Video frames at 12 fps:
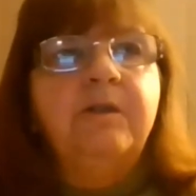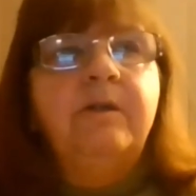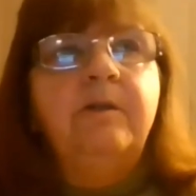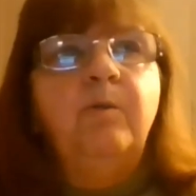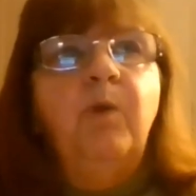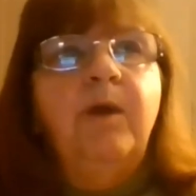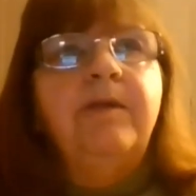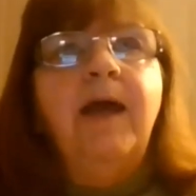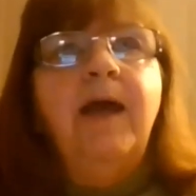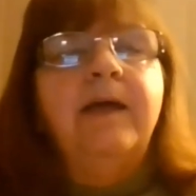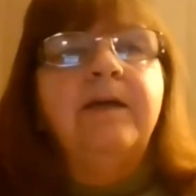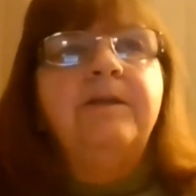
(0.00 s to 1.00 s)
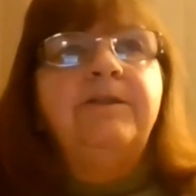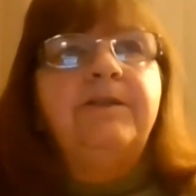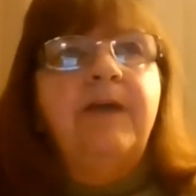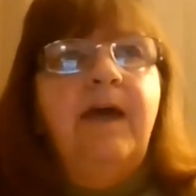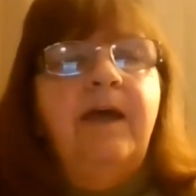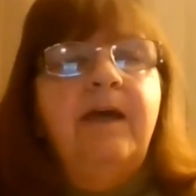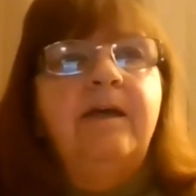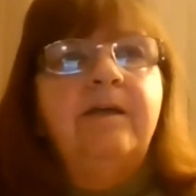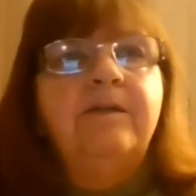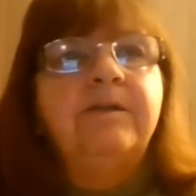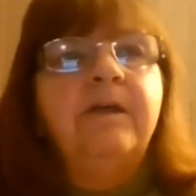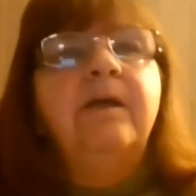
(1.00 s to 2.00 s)
The one thing I can say
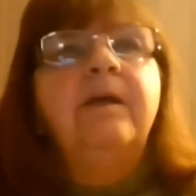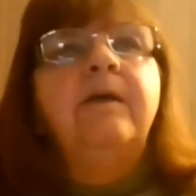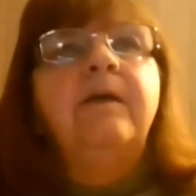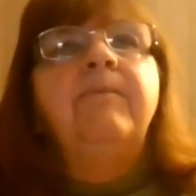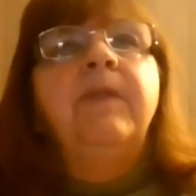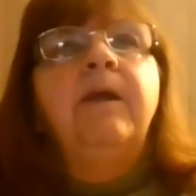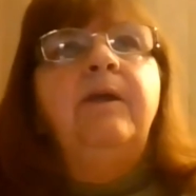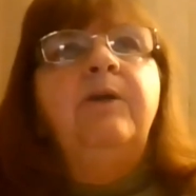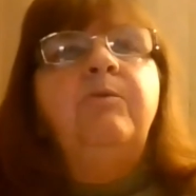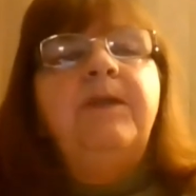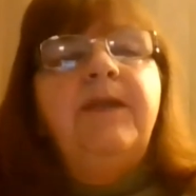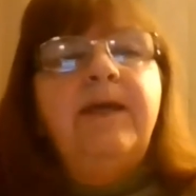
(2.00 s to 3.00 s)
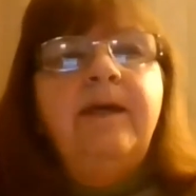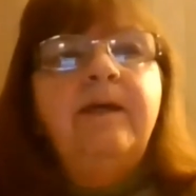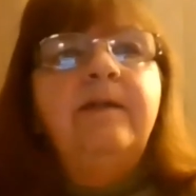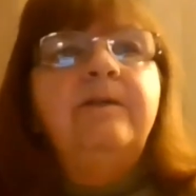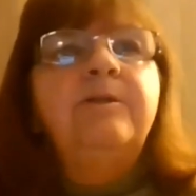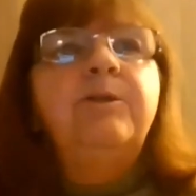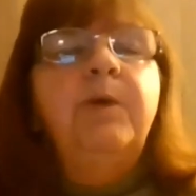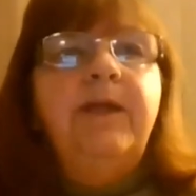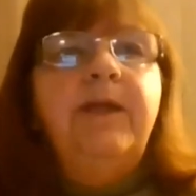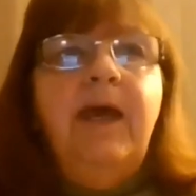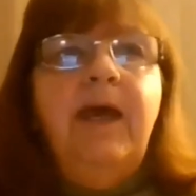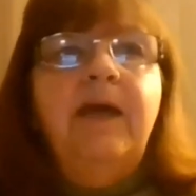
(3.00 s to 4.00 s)
is you need to
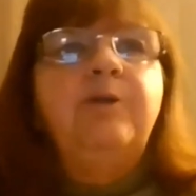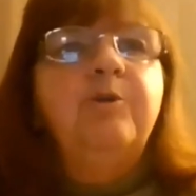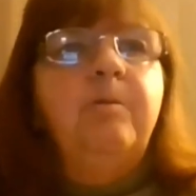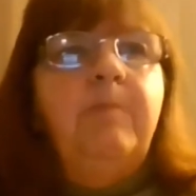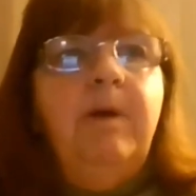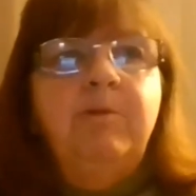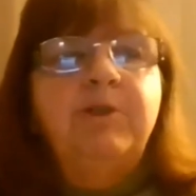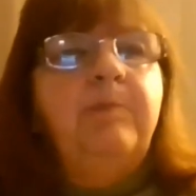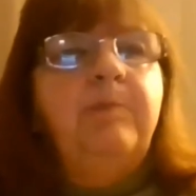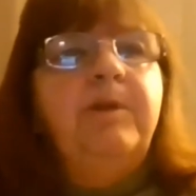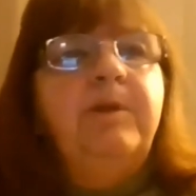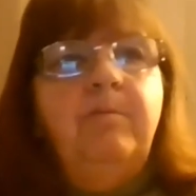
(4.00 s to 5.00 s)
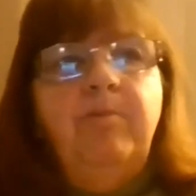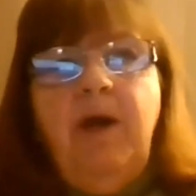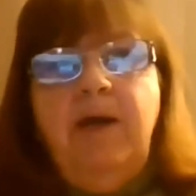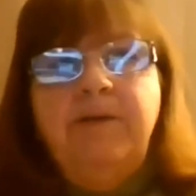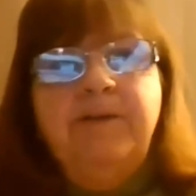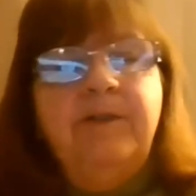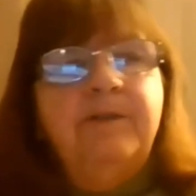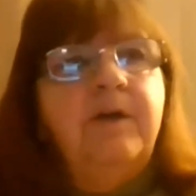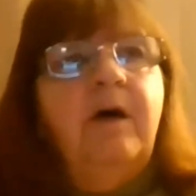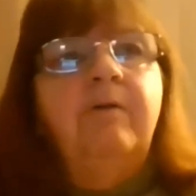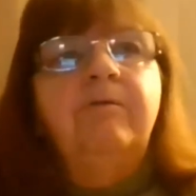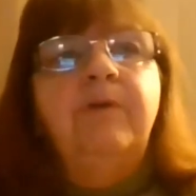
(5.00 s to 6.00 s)
engage your membership in the process
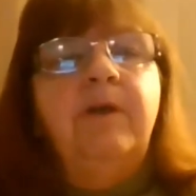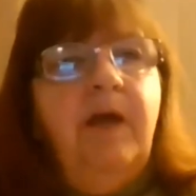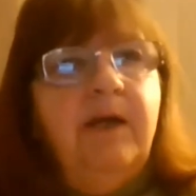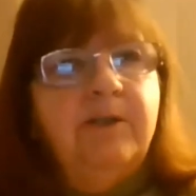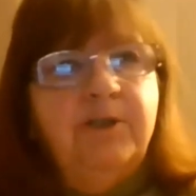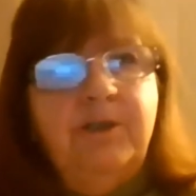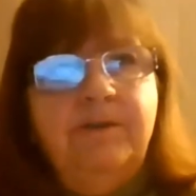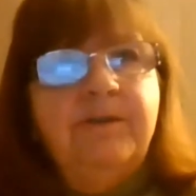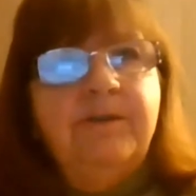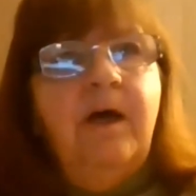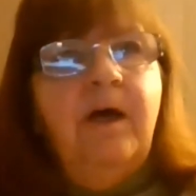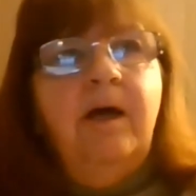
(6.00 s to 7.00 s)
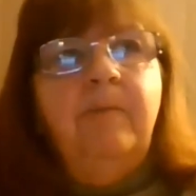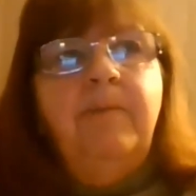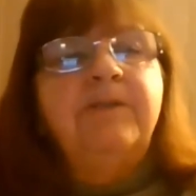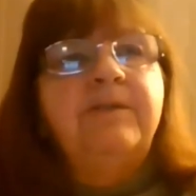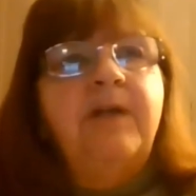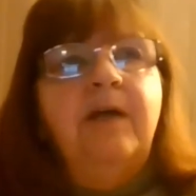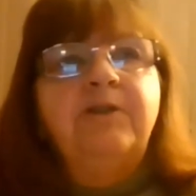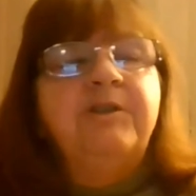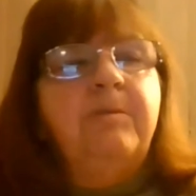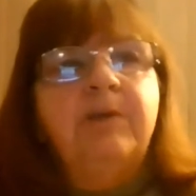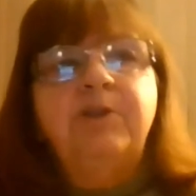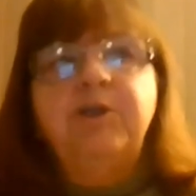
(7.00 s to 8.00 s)
of elections. It's not just
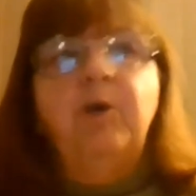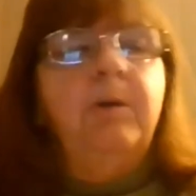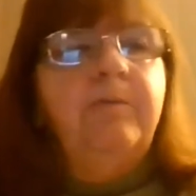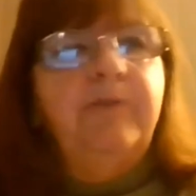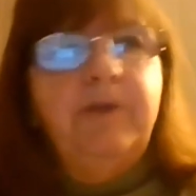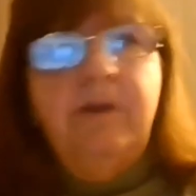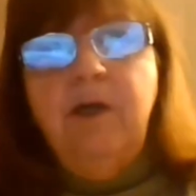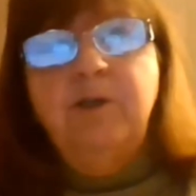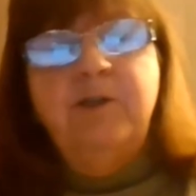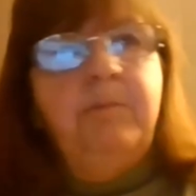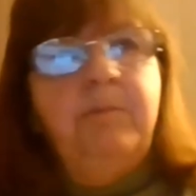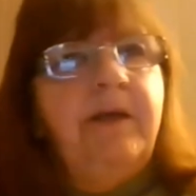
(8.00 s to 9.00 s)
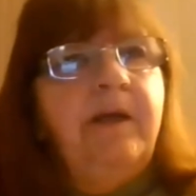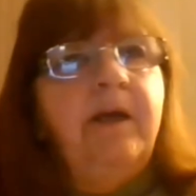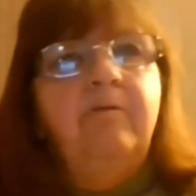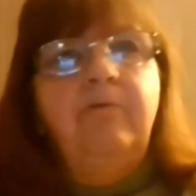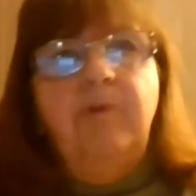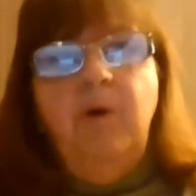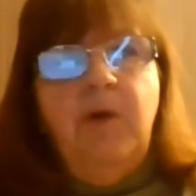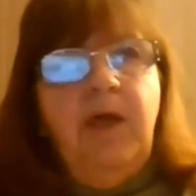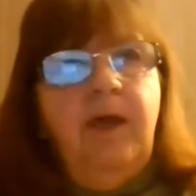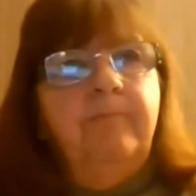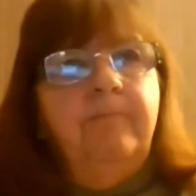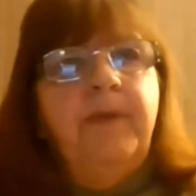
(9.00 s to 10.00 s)
about showing up for the election meeting and
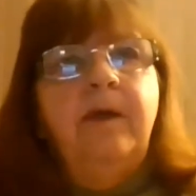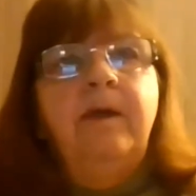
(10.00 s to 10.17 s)
voting.